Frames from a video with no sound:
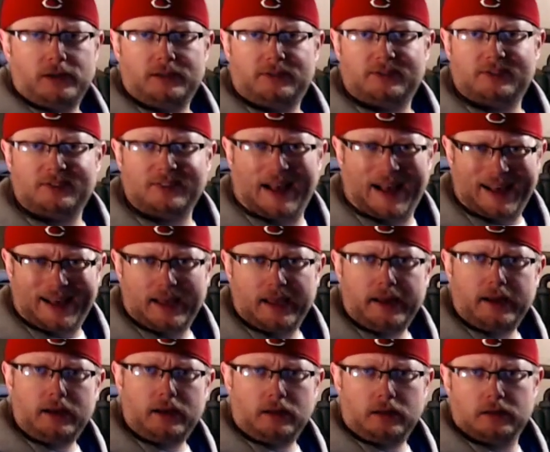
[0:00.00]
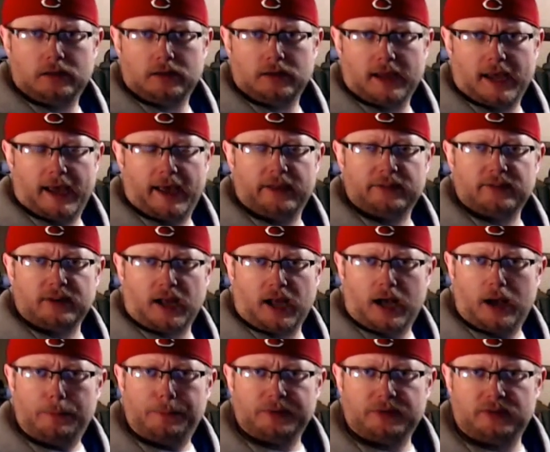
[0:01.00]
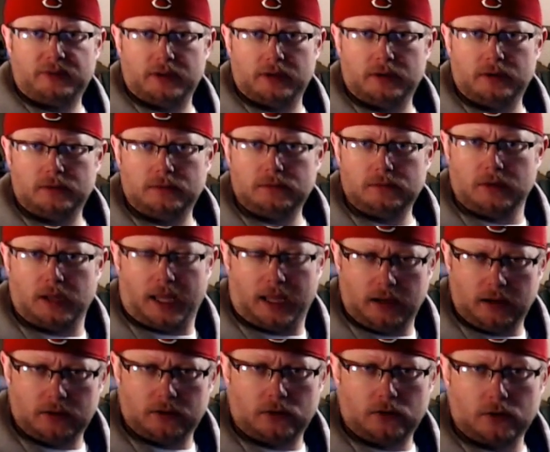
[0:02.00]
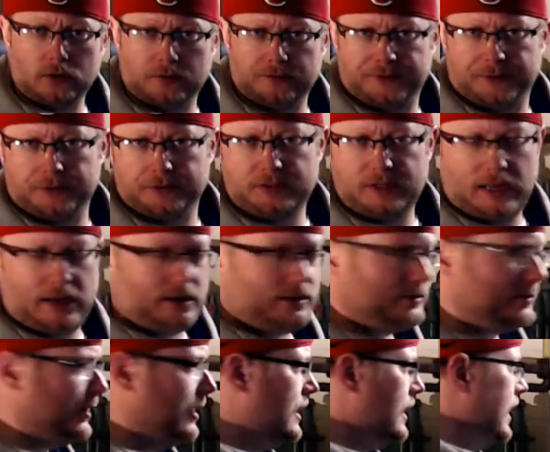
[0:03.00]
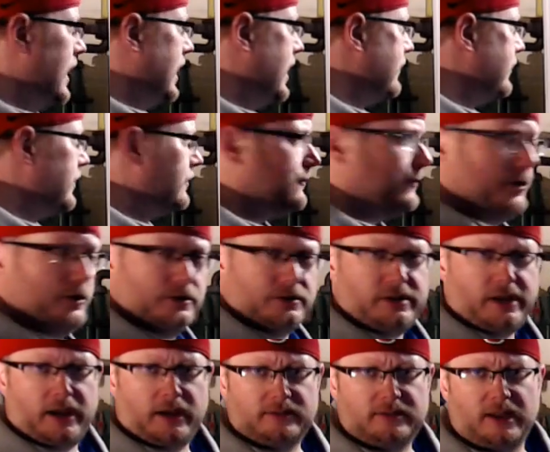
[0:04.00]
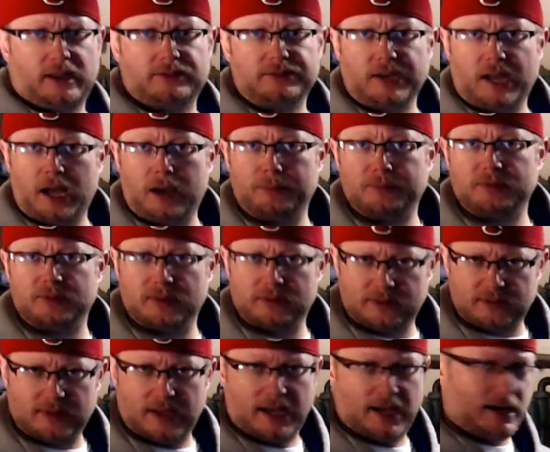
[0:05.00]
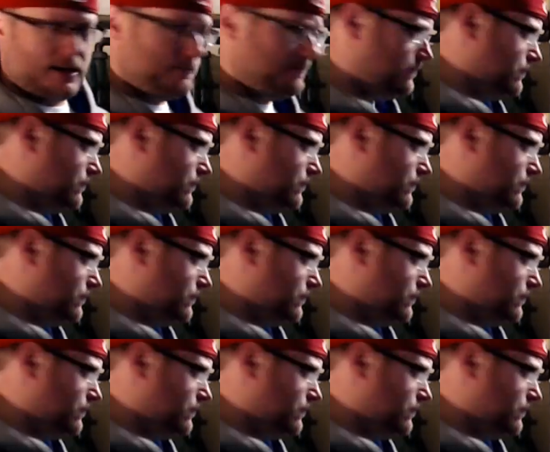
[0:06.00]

side has an opposite angle or vertex, and every vertex has an opposite side.